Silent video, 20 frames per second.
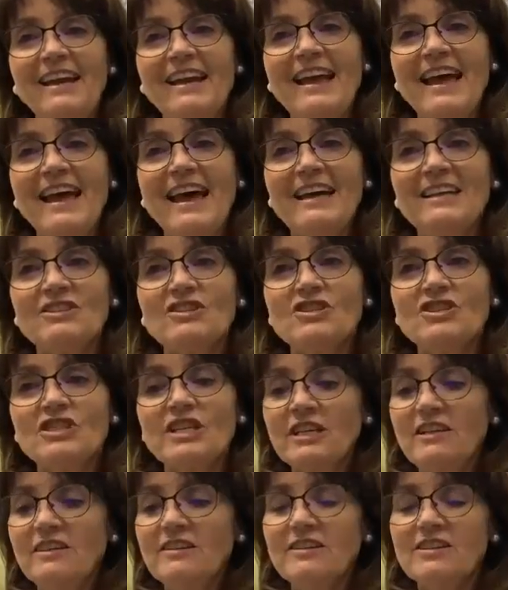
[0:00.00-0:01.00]
And
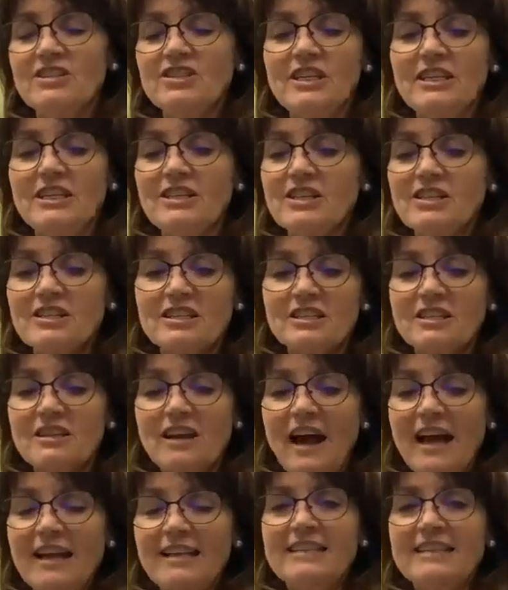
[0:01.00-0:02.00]
she just
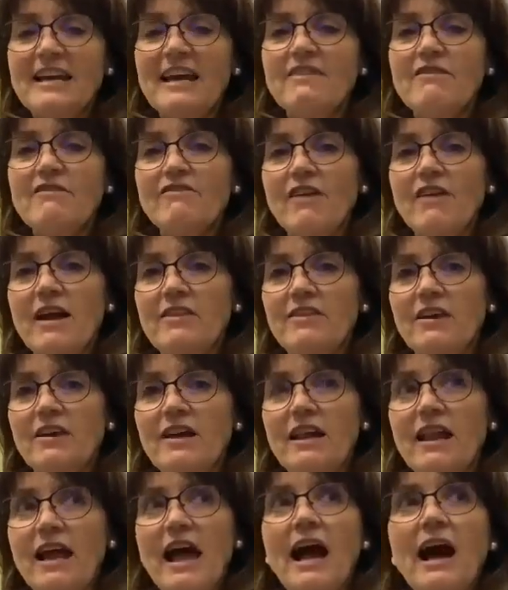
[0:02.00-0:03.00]
identified
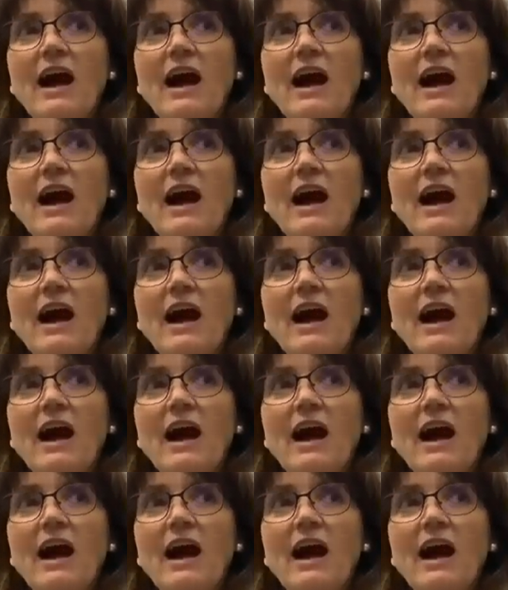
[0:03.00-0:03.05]
that